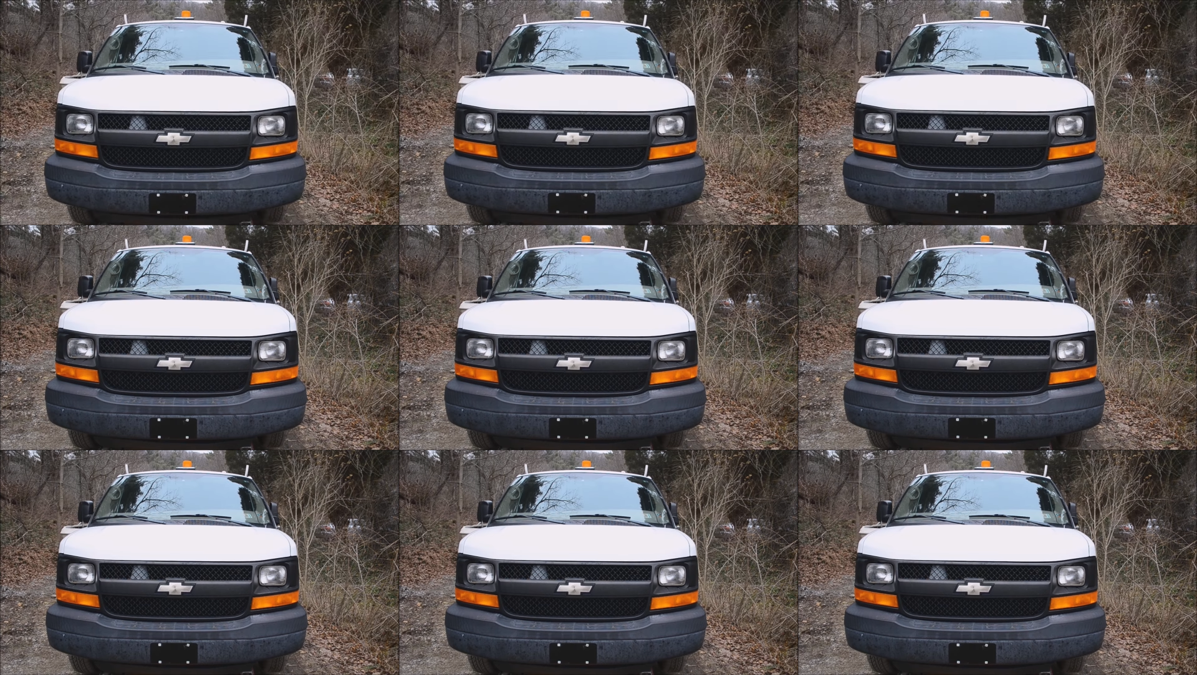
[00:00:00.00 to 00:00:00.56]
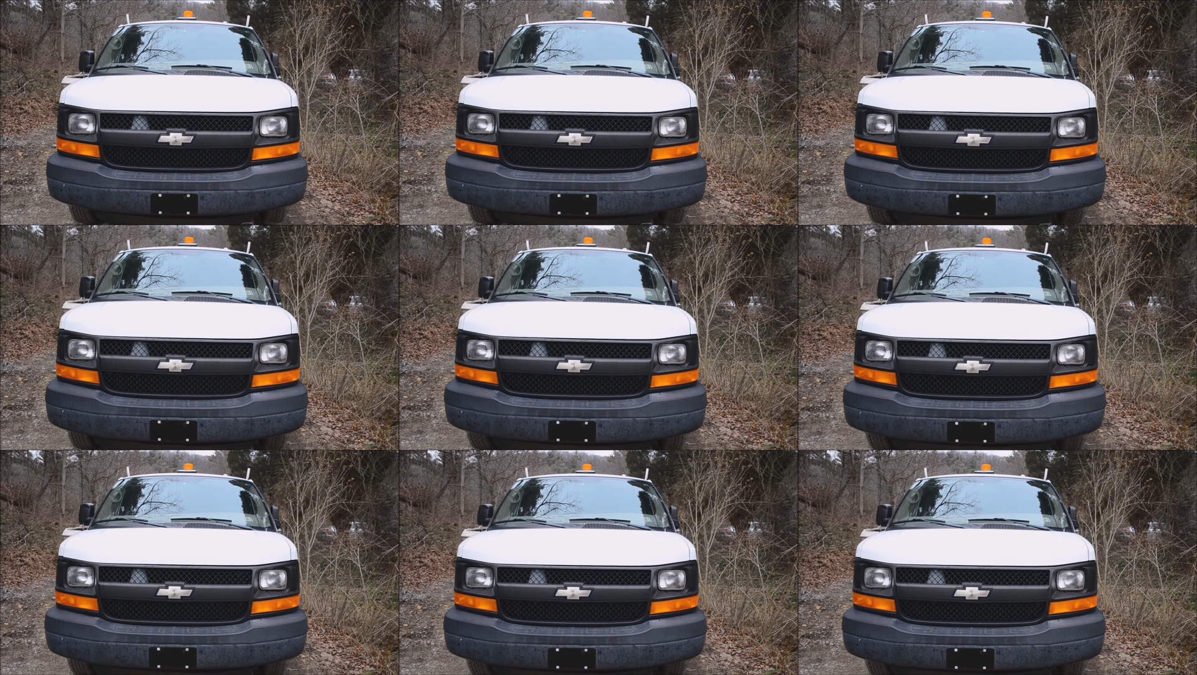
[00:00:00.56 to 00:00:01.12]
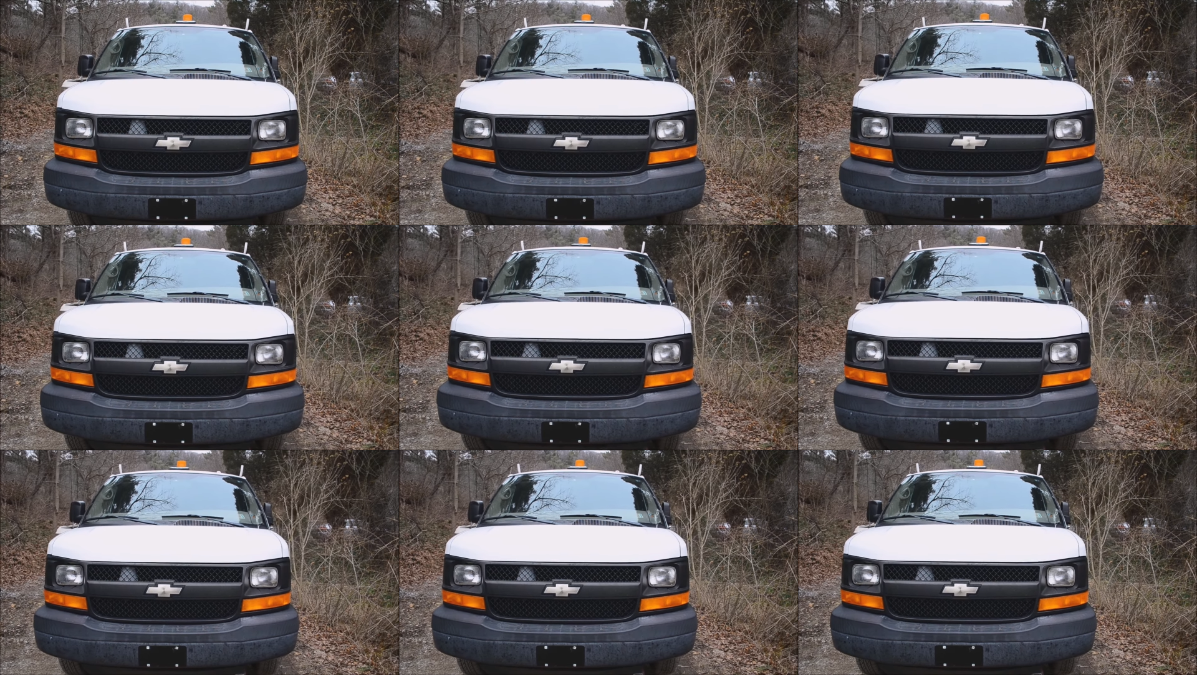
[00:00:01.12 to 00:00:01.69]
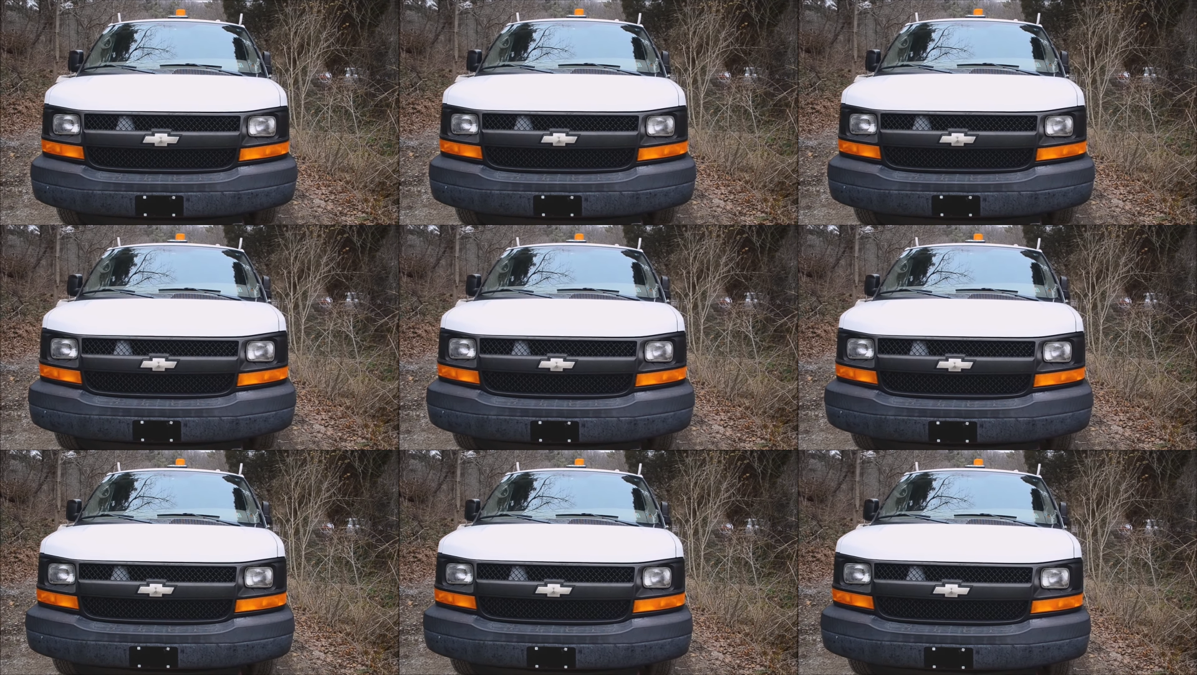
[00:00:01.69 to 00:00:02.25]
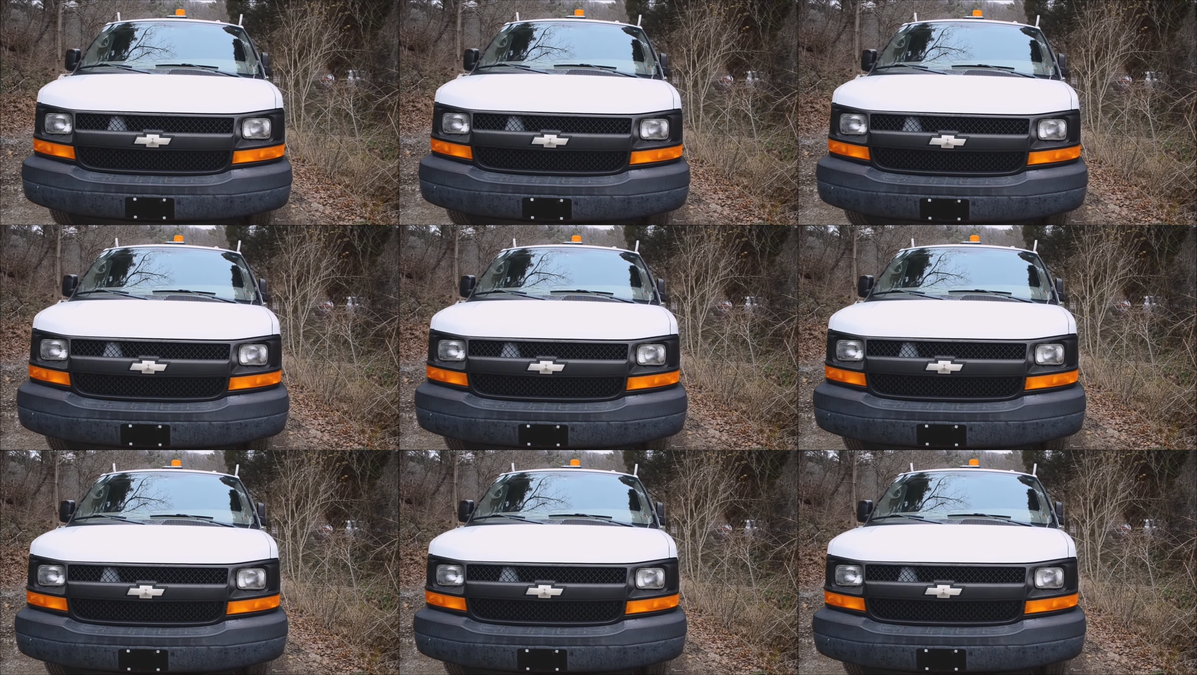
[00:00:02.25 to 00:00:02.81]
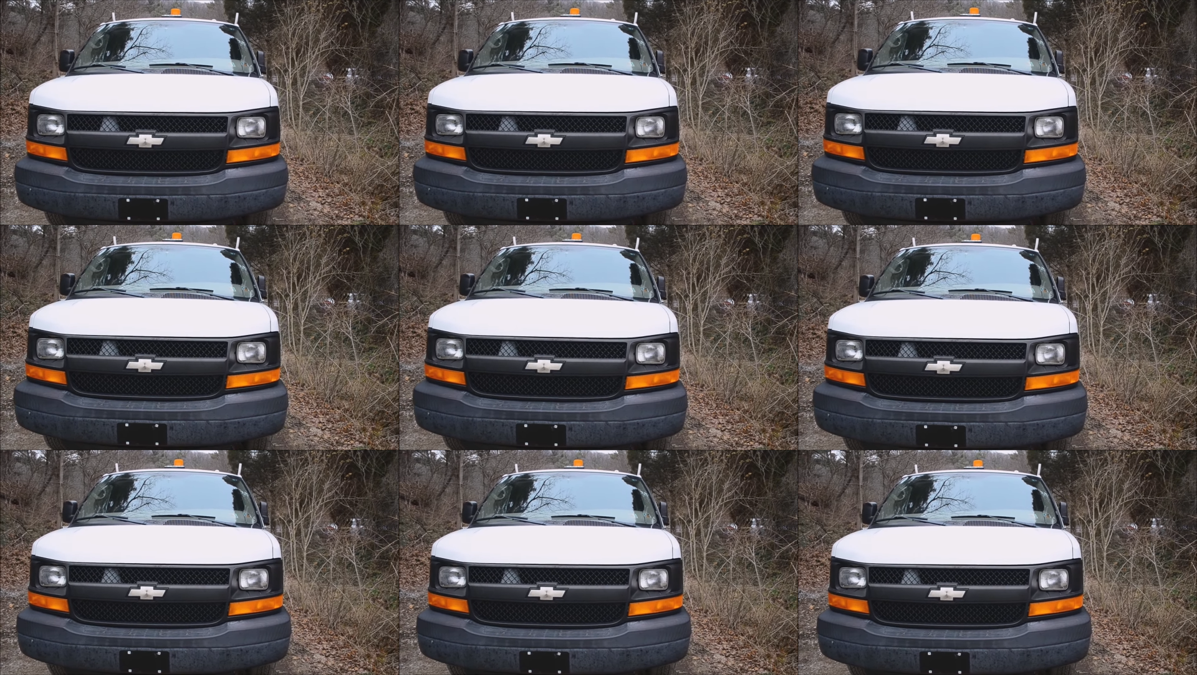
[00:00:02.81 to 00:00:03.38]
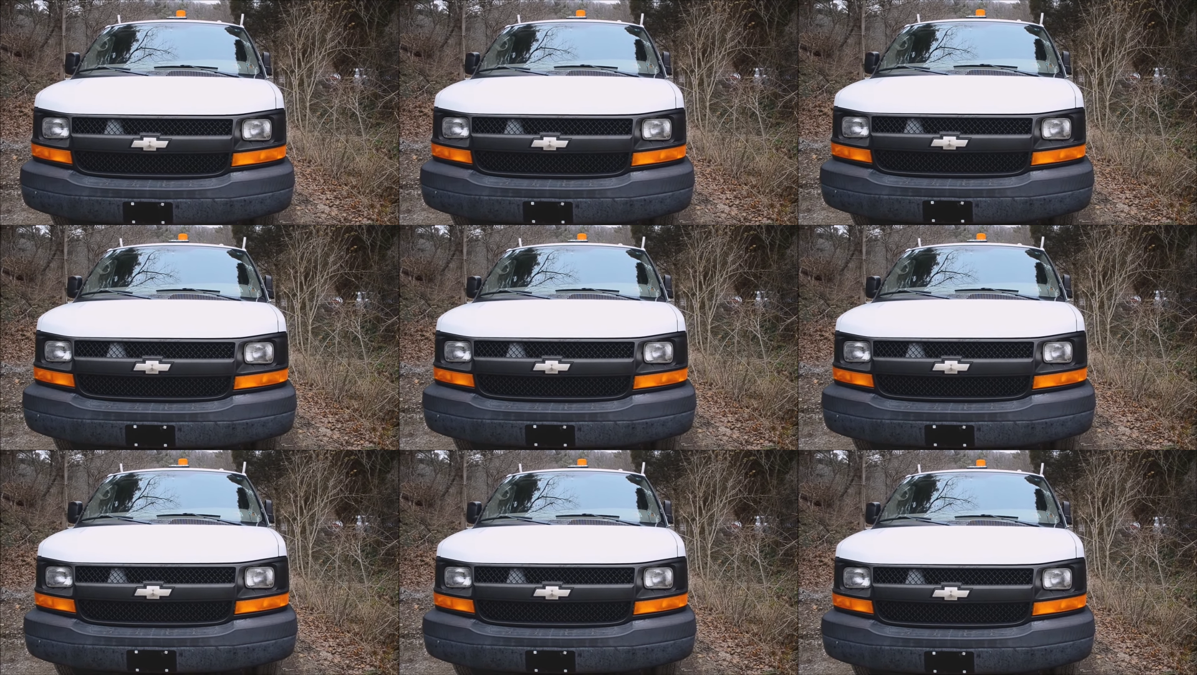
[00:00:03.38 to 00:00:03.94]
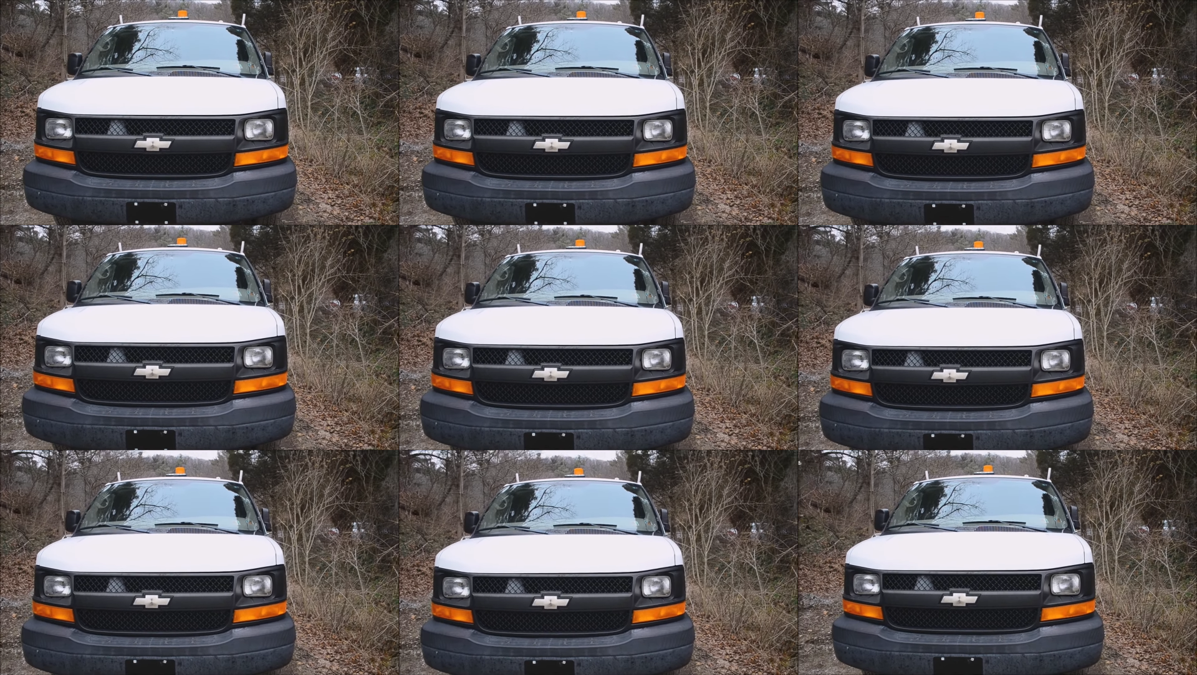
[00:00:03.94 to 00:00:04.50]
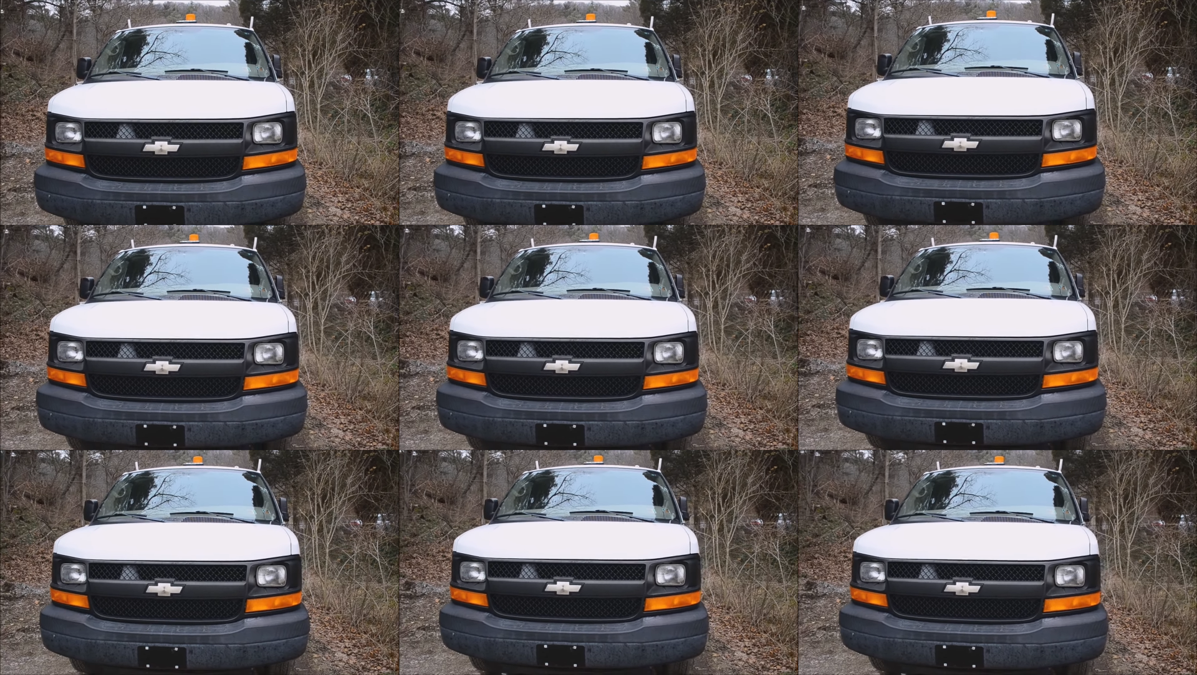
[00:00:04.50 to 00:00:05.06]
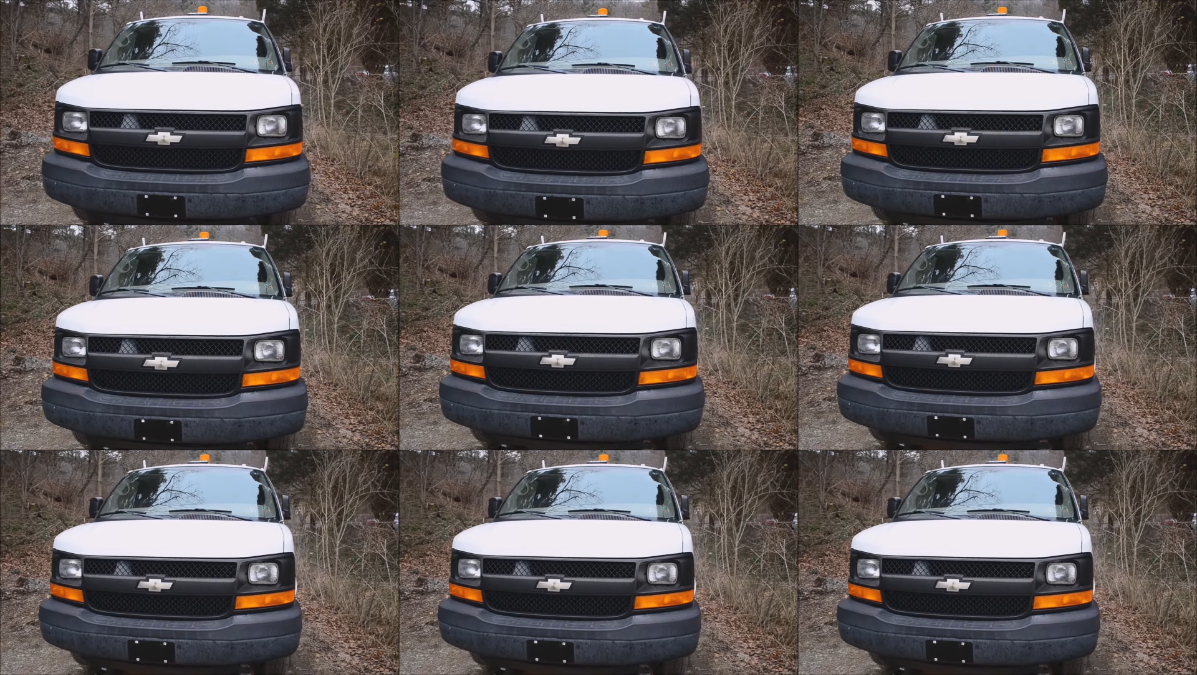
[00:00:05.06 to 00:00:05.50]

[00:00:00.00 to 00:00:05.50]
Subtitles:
Nobody's mouth can be seen.